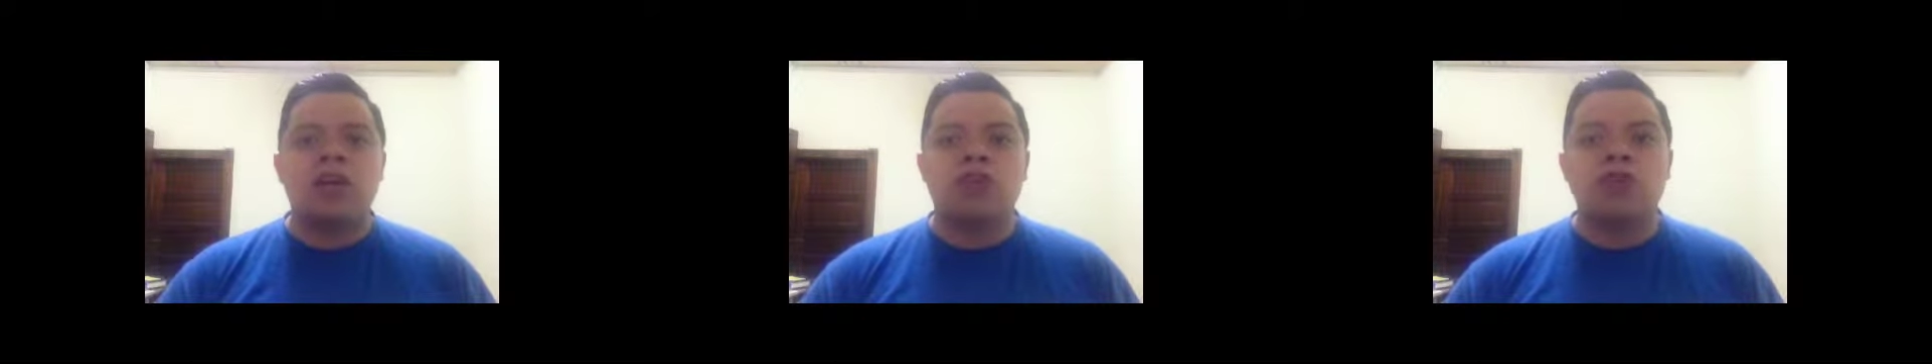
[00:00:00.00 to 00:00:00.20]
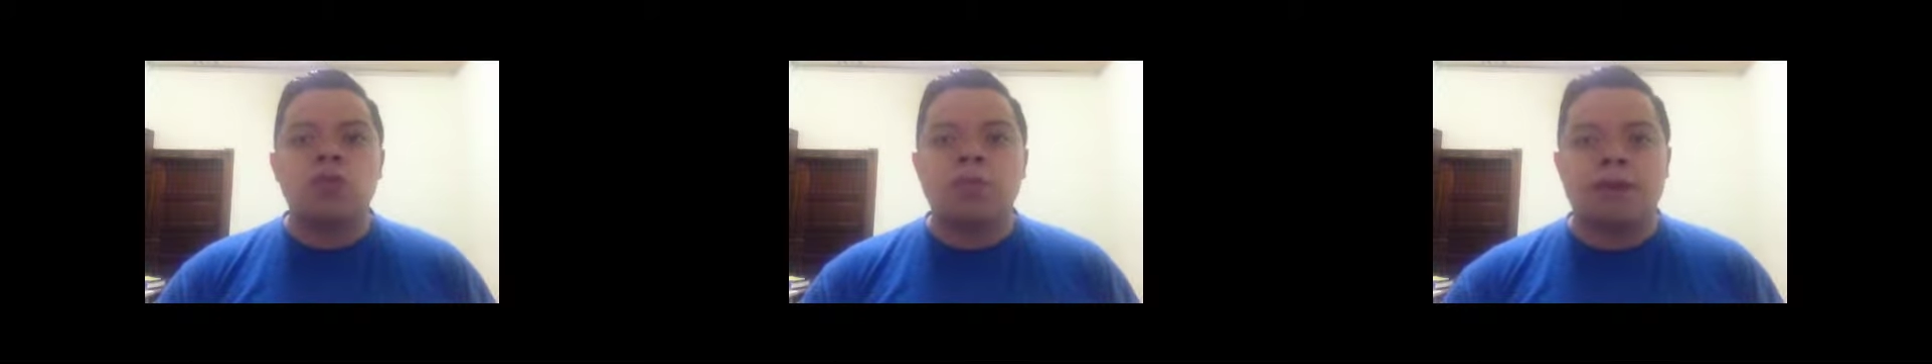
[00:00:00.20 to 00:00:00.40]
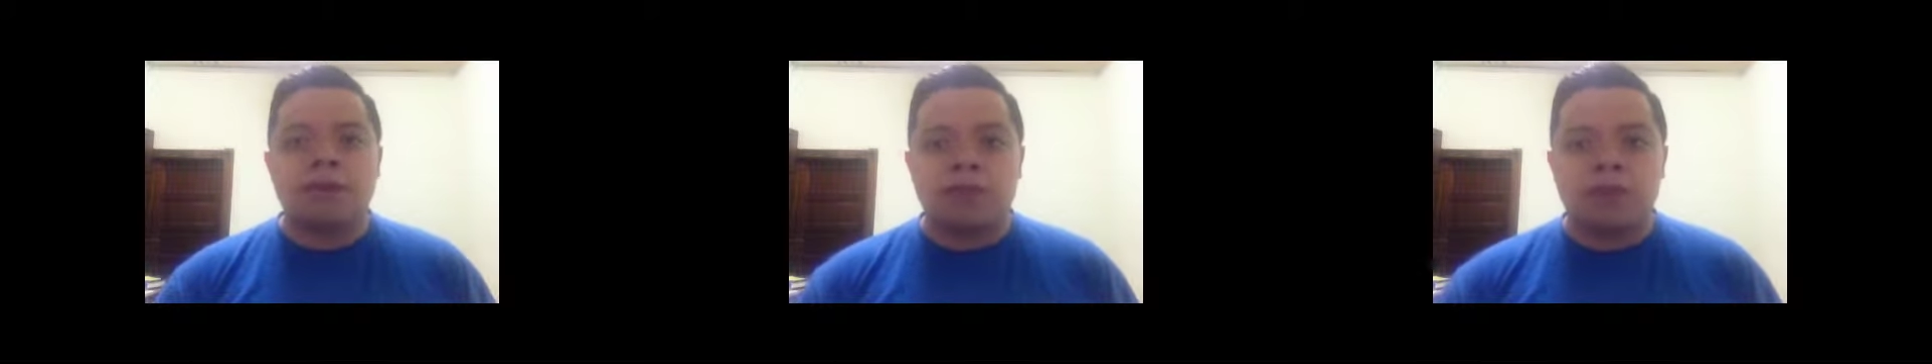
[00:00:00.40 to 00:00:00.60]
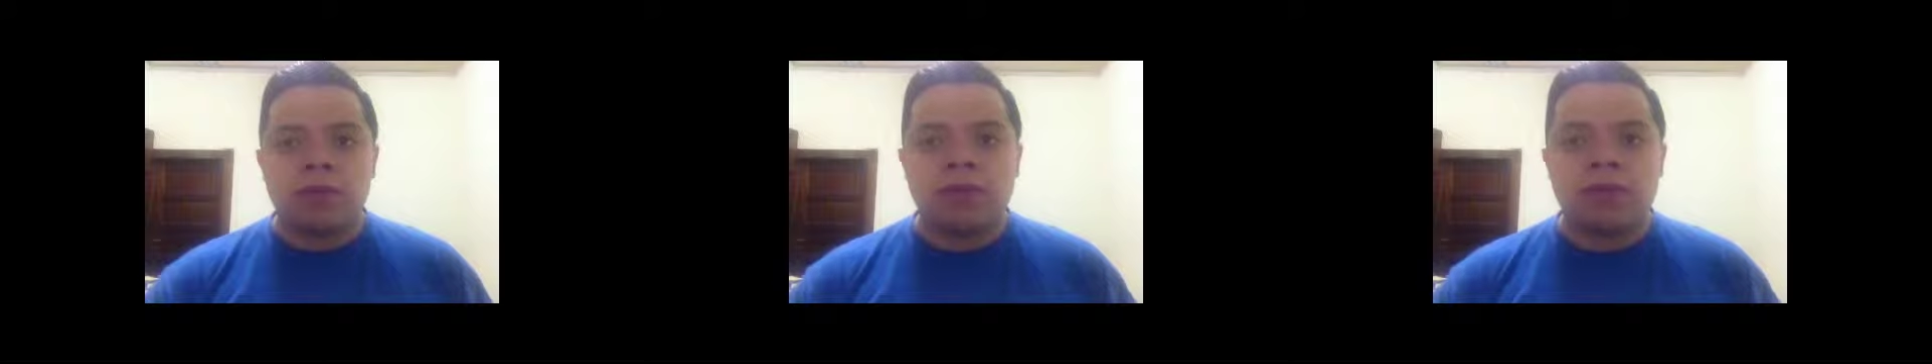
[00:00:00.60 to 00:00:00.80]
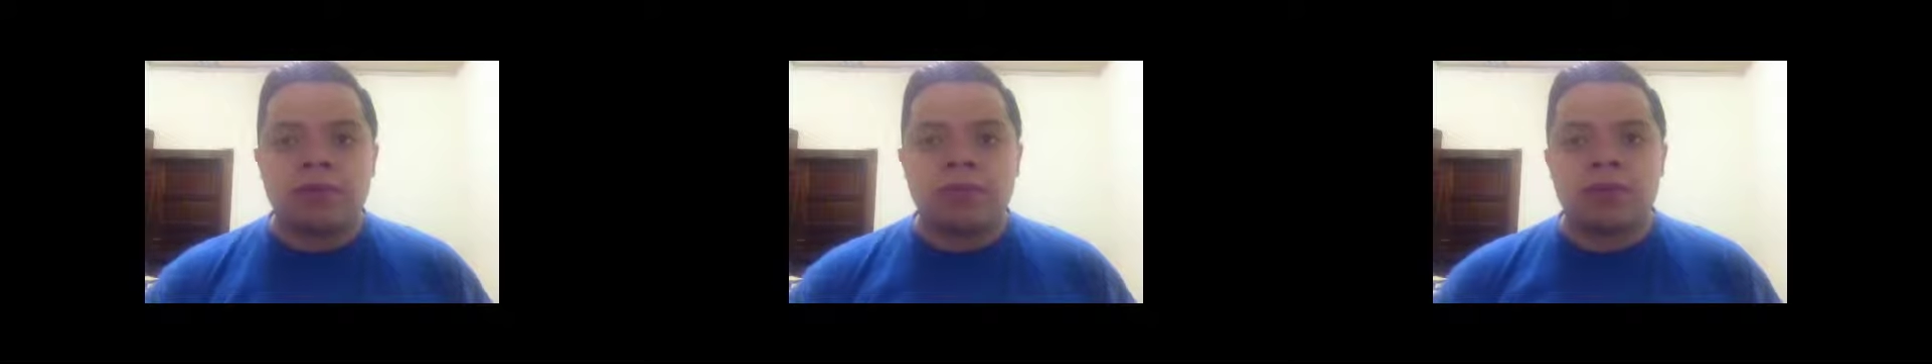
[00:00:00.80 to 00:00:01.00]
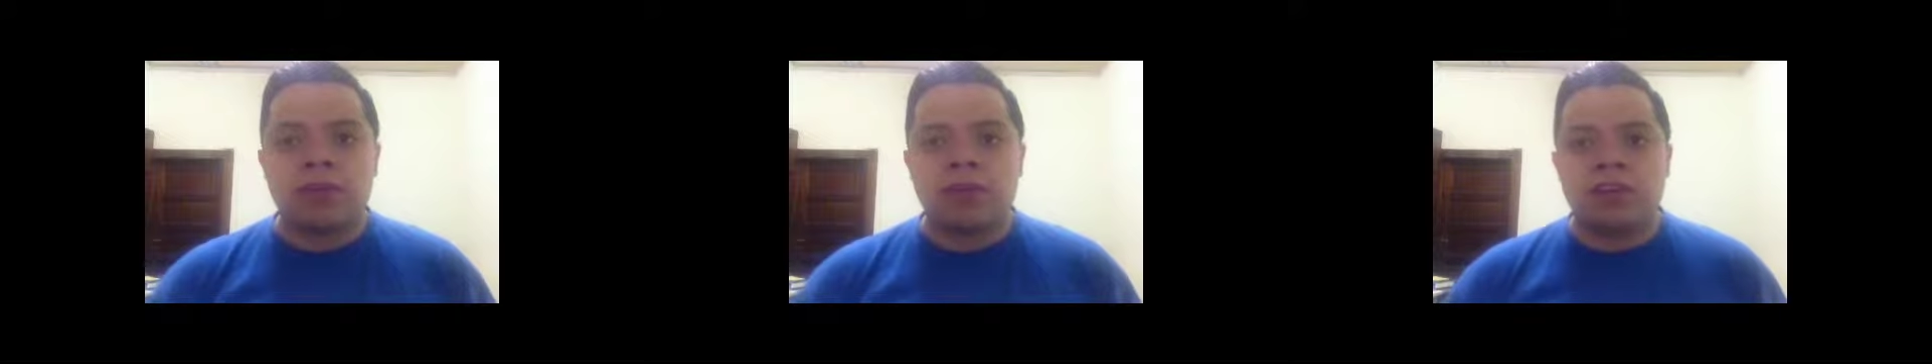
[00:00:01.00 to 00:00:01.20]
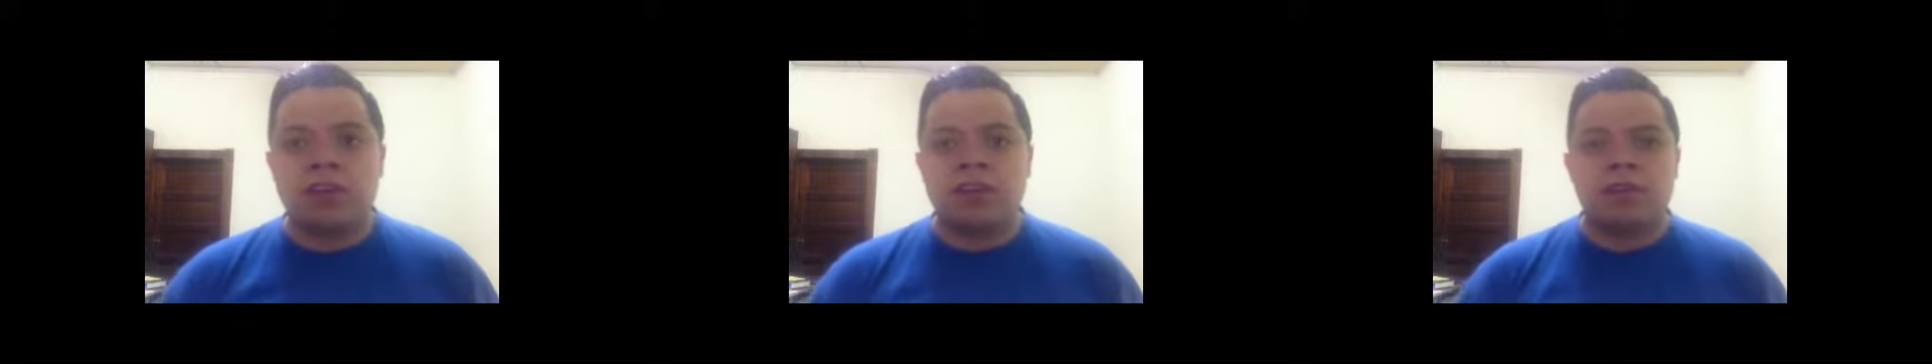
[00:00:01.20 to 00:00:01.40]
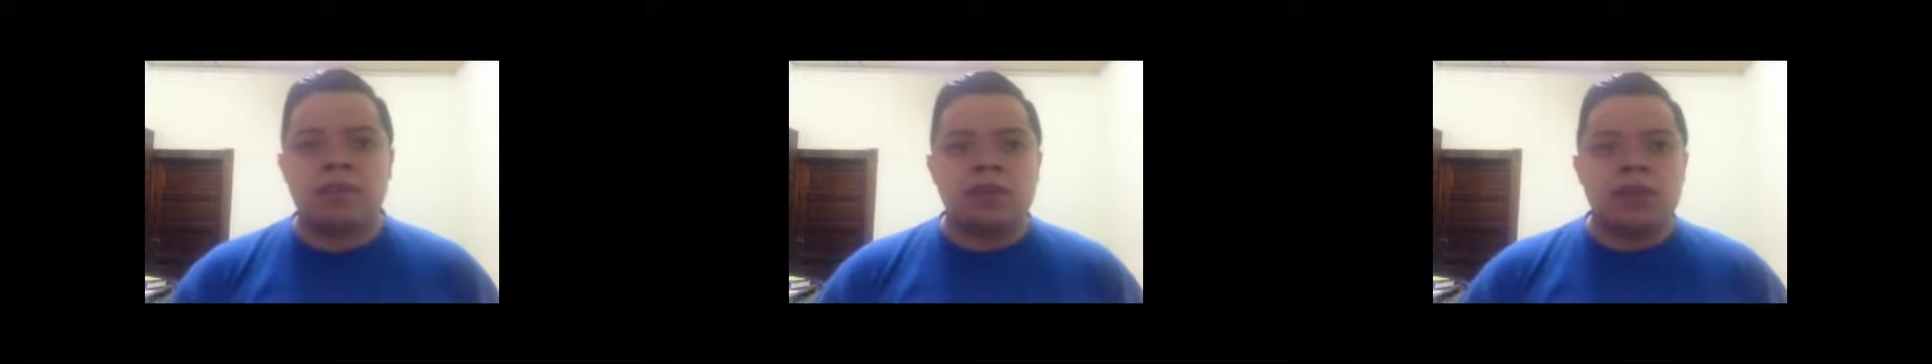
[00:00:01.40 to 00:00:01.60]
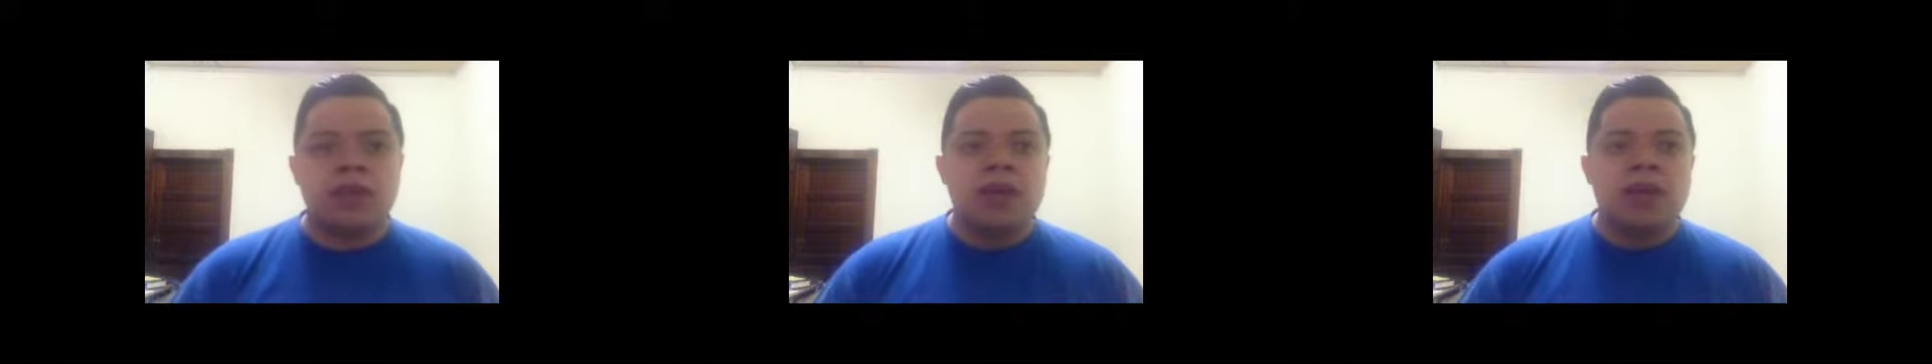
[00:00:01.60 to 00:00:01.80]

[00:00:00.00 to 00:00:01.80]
to perform the processing.